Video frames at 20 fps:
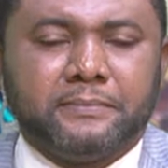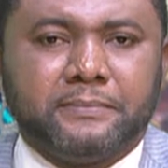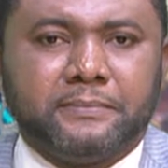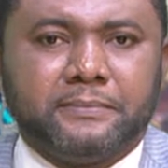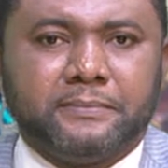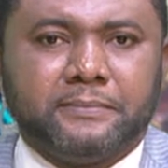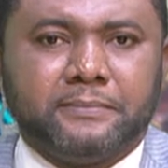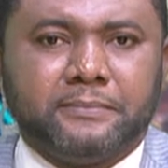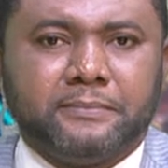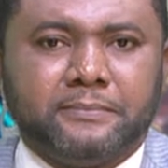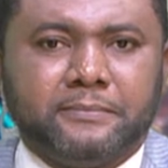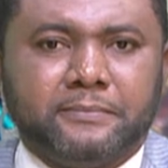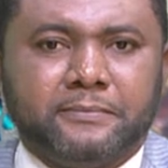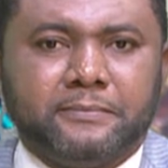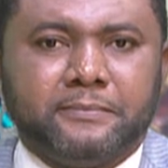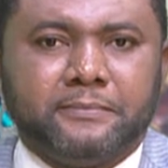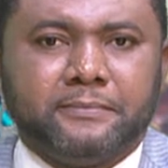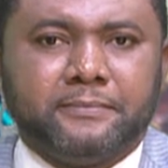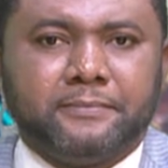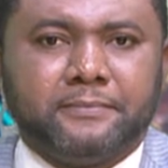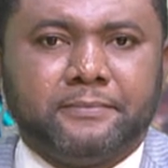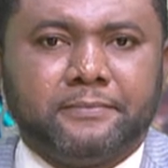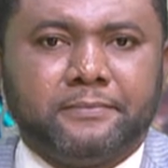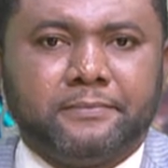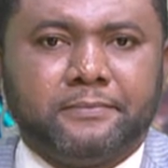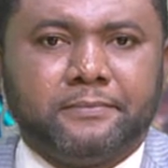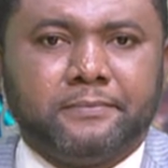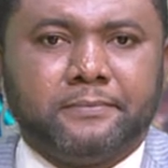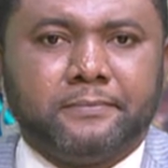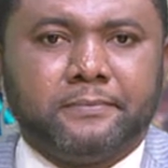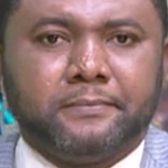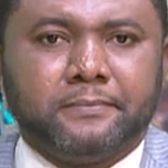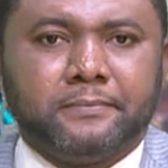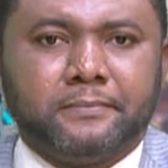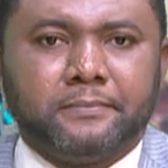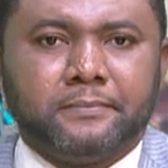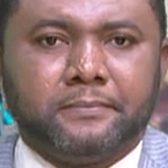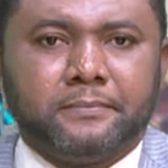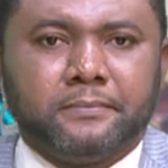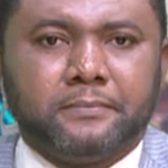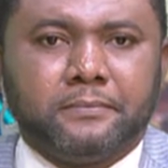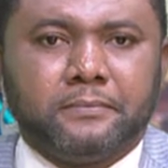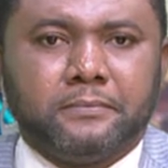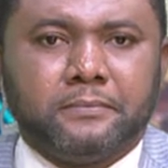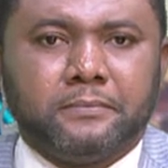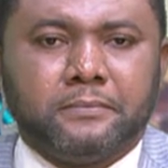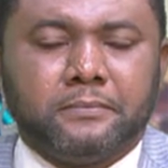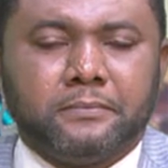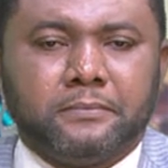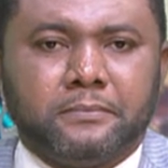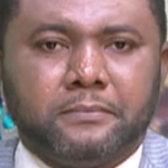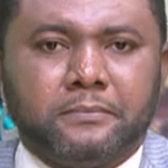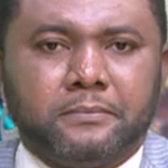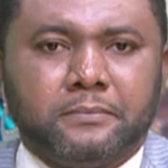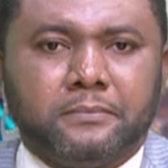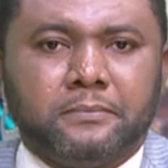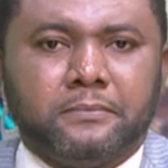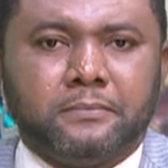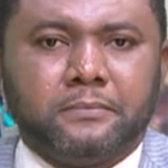This person isn't speaking.